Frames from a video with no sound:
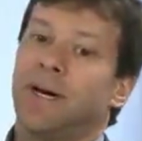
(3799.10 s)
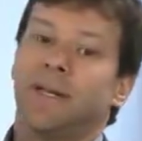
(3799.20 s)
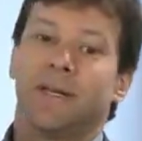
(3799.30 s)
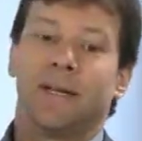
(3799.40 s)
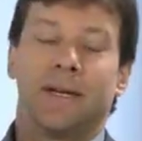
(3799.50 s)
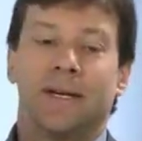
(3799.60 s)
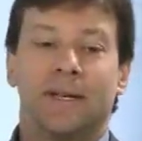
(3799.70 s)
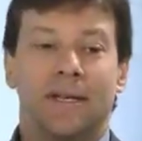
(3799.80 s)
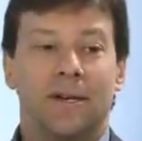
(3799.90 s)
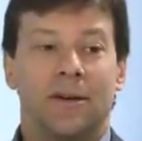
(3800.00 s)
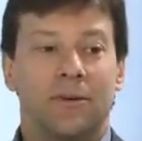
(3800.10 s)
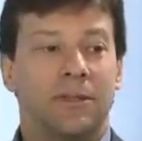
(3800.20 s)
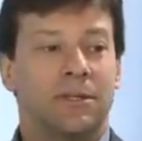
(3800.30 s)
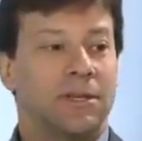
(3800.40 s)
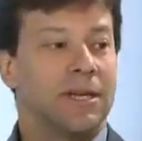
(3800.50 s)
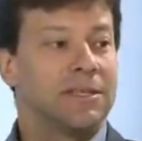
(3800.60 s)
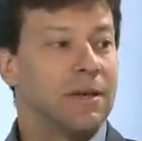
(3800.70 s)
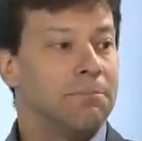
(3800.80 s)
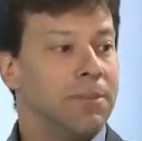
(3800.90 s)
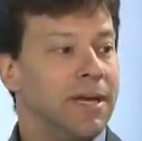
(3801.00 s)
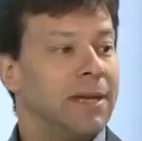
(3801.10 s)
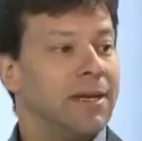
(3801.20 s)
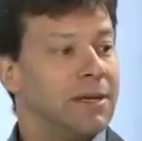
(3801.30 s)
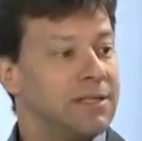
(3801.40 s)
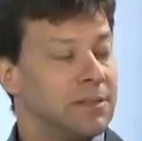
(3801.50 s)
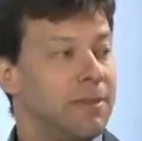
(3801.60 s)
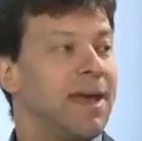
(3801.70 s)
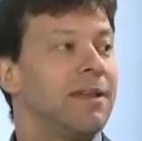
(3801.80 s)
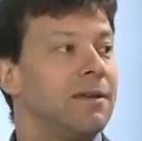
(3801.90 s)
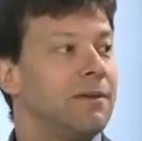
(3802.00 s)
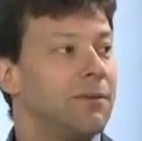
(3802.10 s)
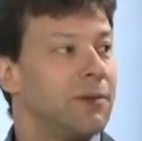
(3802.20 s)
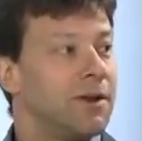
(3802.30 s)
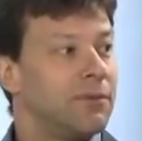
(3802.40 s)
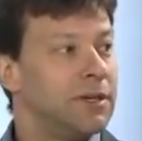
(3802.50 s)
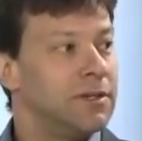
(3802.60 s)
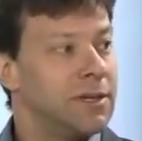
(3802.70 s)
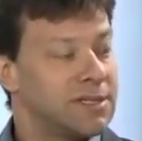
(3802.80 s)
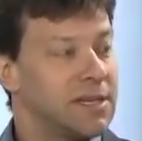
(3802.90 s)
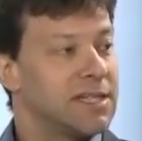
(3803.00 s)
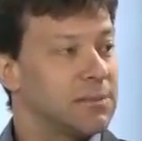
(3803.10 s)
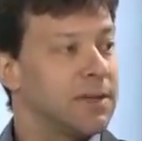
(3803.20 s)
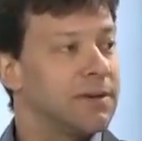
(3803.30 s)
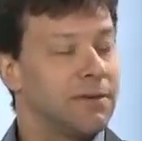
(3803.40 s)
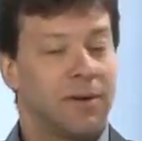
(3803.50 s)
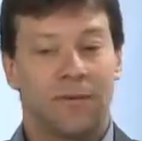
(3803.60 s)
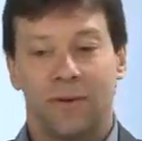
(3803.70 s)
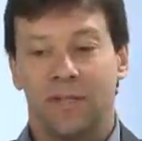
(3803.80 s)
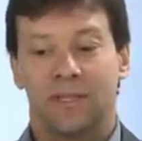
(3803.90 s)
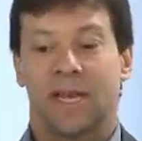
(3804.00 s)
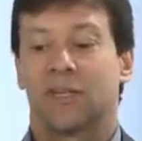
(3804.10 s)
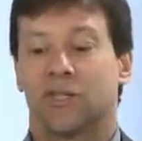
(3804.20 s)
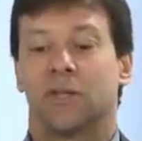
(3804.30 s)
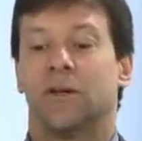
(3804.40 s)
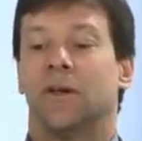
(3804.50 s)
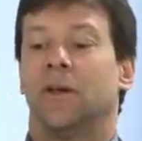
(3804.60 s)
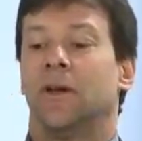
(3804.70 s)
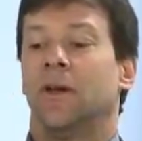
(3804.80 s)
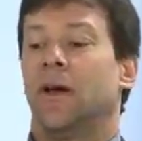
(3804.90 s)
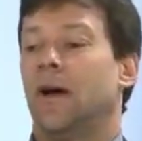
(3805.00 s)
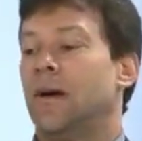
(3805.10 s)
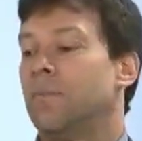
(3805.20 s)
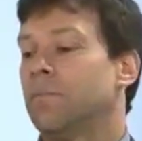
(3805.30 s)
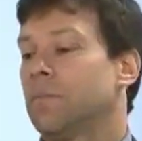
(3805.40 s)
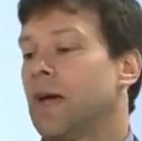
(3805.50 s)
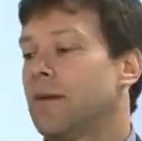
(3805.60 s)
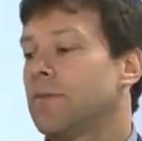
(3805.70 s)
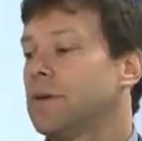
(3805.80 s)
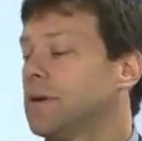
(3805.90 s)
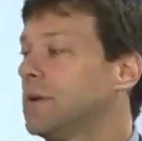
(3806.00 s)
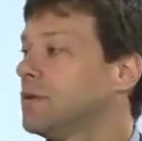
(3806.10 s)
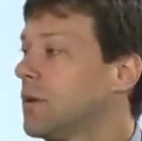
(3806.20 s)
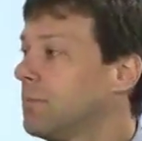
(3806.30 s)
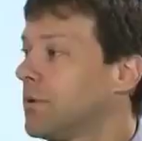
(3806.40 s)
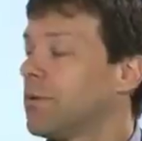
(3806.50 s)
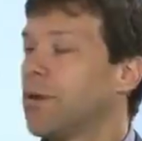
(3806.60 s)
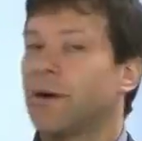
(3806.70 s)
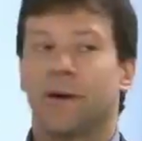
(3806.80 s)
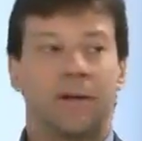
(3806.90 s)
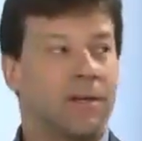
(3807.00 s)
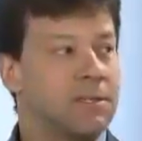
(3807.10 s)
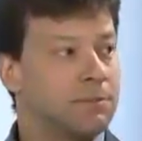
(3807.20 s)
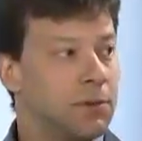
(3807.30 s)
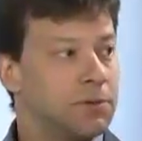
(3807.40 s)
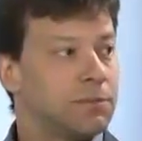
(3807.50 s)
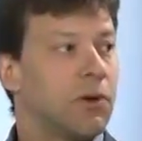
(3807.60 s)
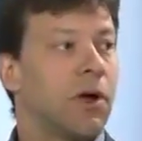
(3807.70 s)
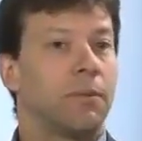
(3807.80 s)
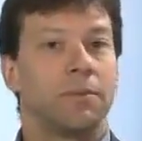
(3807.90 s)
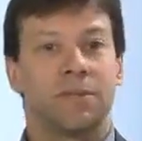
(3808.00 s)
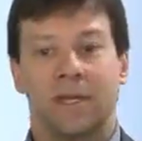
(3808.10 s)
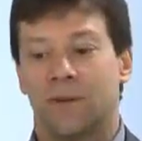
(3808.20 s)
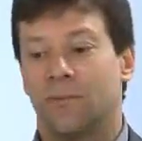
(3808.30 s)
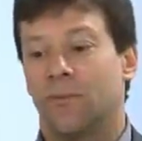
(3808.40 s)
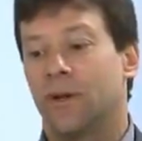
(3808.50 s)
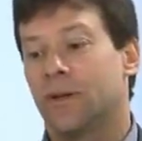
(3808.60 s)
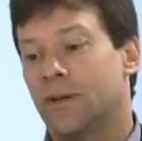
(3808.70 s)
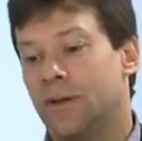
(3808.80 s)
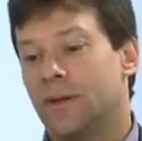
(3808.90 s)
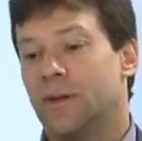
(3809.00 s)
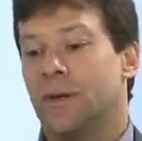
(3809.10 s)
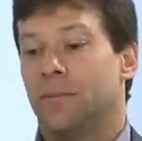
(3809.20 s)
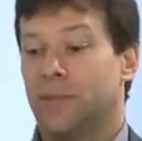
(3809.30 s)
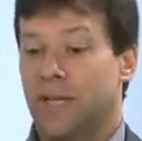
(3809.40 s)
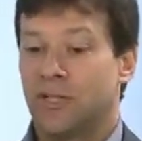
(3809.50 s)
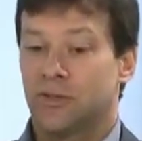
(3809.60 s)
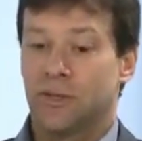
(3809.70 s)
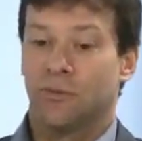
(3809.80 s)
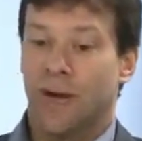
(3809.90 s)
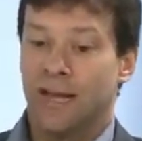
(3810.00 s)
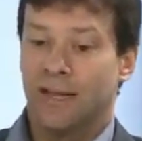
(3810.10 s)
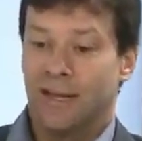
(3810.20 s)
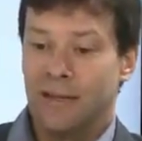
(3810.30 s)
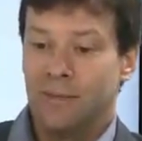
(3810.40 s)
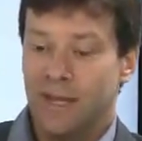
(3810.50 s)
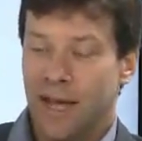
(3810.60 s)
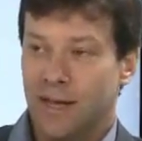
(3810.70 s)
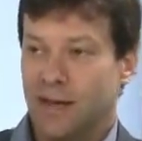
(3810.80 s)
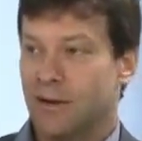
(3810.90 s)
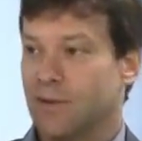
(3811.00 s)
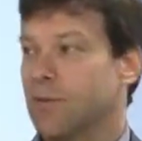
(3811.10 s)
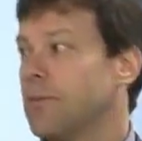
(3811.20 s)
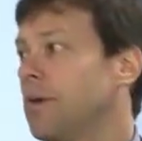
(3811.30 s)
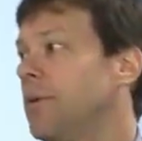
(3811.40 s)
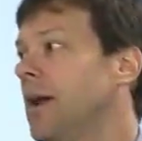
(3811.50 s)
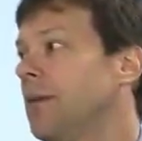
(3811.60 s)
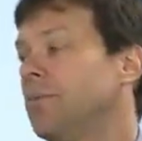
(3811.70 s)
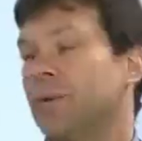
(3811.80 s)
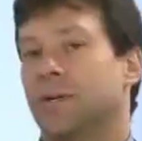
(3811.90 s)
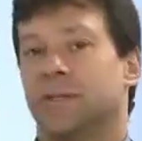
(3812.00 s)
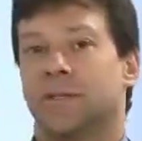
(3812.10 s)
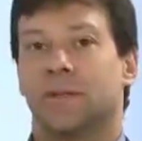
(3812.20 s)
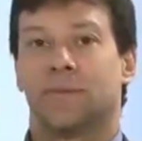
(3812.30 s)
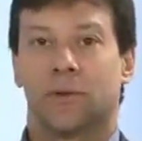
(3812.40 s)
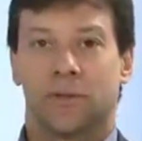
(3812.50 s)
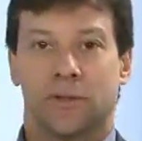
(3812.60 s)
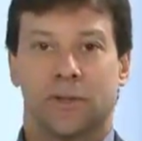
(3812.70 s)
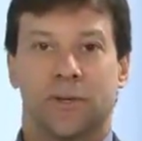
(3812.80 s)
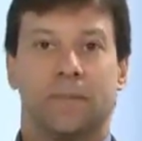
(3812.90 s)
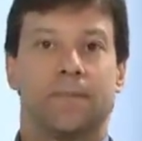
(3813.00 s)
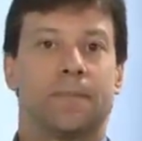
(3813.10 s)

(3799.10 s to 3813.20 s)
But it's a big spend for every assessment, for every session, to have an interpreter there, and it does pose problems, and it will potentially rightly be taken out of the med rehab funds, unfortunately.